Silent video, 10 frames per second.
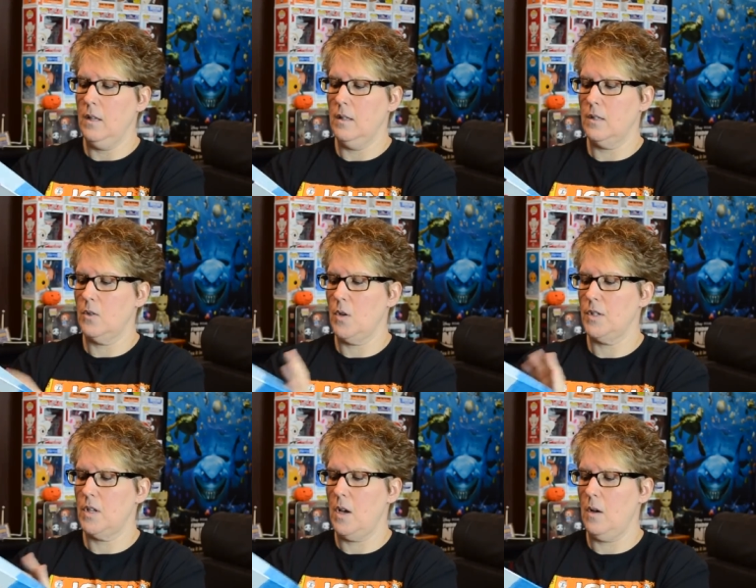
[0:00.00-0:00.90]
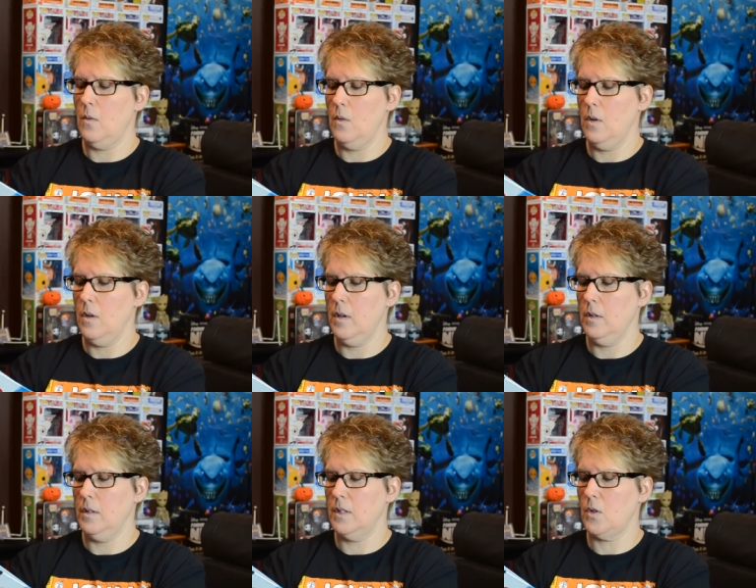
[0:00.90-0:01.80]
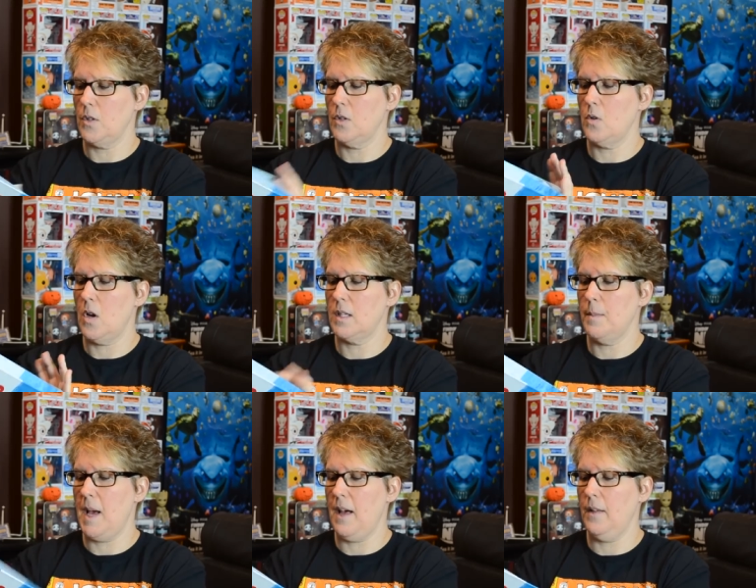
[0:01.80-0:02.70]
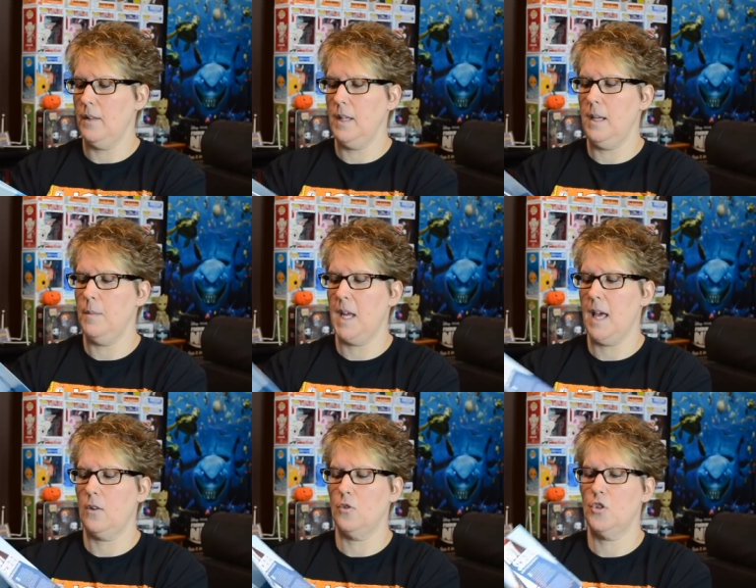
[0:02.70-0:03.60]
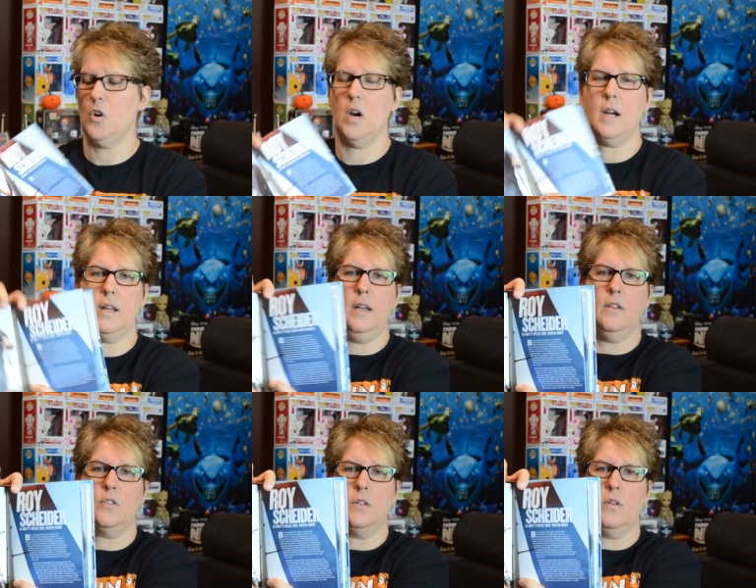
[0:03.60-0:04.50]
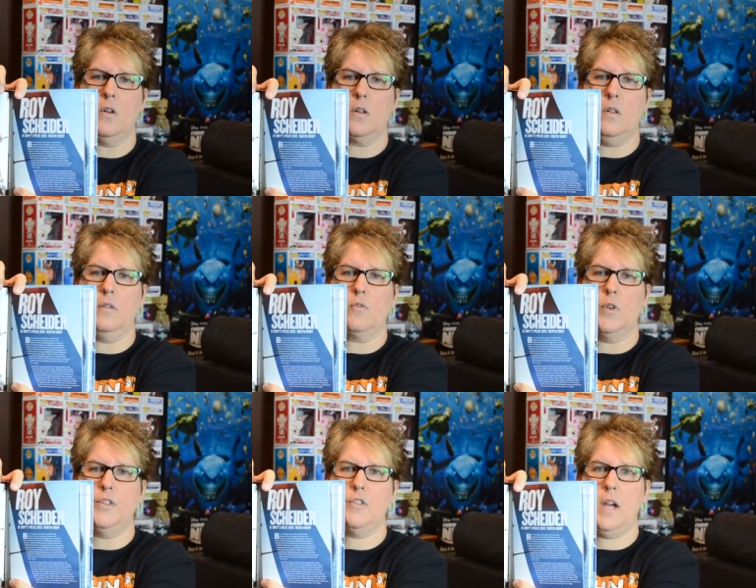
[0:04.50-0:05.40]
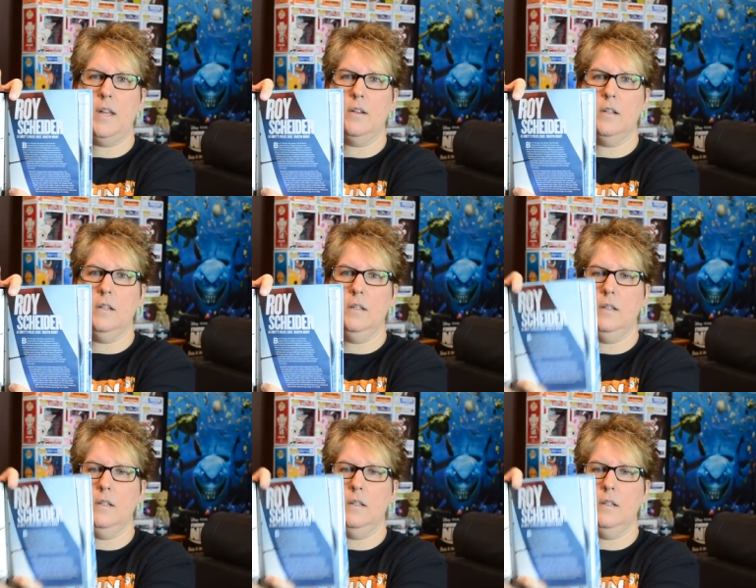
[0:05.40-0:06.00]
This also talks about the mechanical shark, and here's an article on Roy Scheider,